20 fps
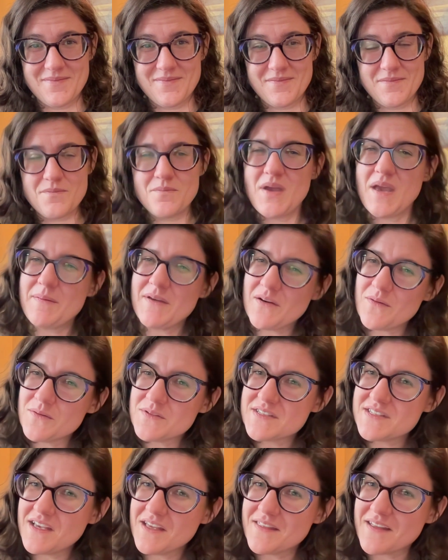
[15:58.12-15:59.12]
maybe I won't
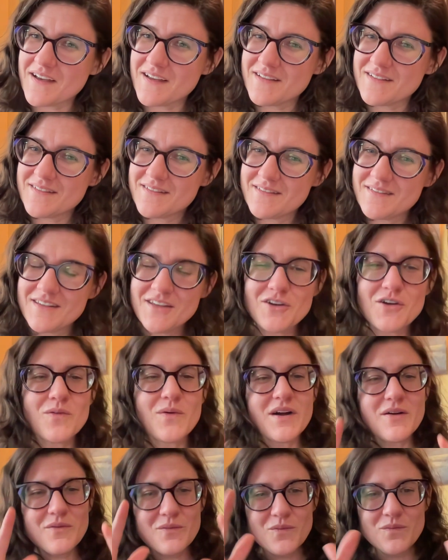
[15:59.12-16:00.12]
say that. You know
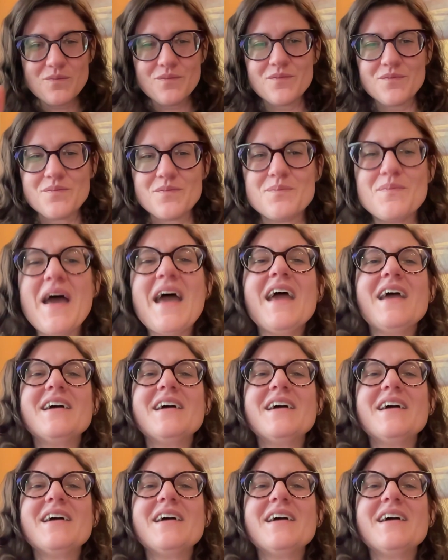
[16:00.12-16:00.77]
what? Pay